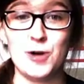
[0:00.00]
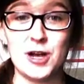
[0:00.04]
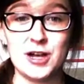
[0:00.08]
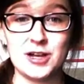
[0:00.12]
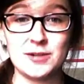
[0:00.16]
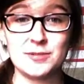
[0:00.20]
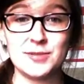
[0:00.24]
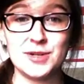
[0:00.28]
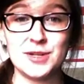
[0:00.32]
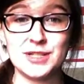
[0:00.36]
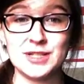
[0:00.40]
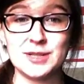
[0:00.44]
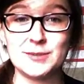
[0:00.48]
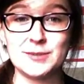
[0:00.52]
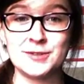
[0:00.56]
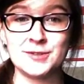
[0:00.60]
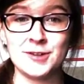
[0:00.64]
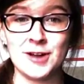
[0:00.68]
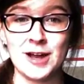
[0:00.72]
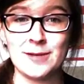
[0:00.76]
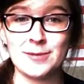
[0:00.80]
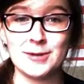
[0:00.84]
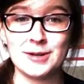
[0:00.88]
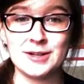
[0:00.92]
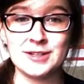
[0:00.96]
Welcome new
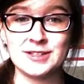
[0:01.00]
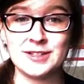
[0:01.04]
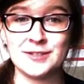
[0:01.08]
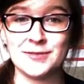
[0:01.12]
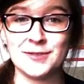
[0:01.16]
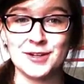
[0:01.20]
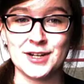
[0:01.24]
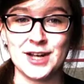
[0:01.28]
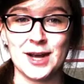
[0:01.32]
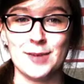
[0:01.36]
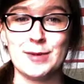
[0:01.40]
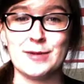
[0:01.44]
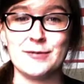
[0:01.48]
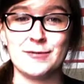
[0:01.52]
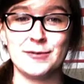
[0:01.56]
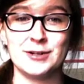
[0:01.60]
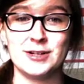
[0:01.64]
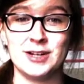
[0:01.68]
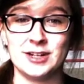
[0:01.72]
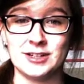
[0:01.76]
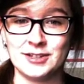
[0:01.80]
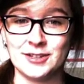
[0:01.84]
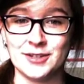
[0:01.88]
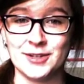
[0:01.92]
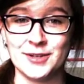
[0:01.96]
subscribers. If you're coming for
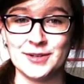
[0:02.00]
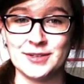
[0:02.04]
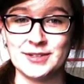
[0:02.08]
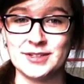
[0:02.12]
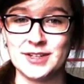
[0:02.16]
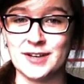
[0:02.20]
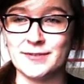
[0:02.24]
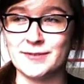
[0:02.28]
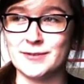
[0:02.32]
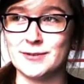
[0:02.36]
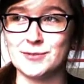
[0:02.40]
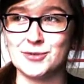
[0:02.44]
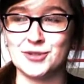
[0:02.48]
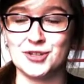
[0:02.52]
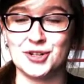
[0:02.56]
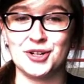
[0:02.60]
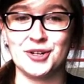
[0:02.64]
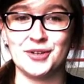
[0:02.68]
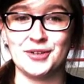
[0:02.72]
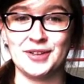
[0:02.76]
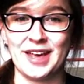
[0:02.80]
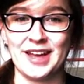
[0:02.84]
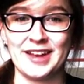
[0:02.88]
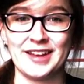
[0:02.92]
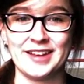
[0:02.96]
Doctor Who stuff, I'm sure
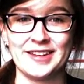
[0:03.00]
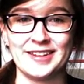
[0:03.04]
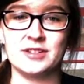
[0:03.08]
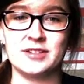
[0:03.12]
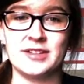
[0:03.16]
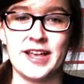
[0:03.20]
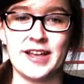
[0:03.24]
you'll get it.